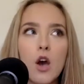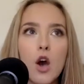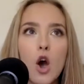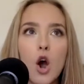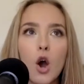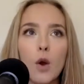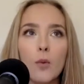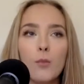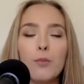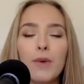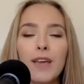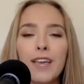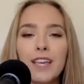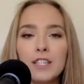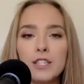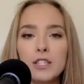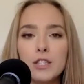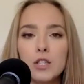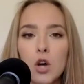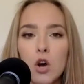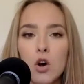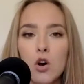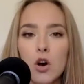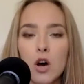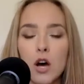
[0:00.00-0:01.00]
are based
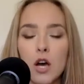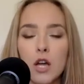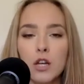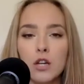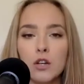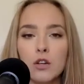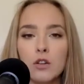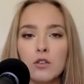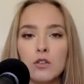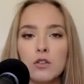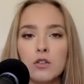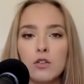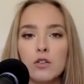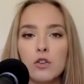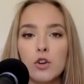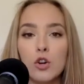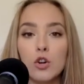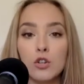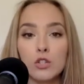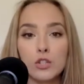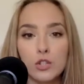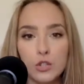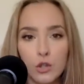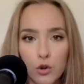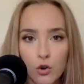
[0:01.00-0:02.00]
on
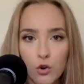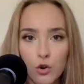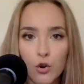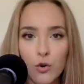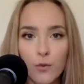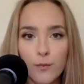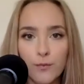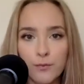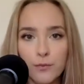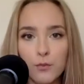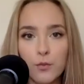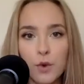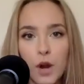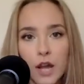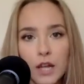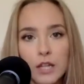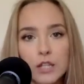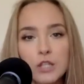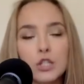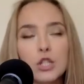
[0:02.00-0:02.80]
her circle, right?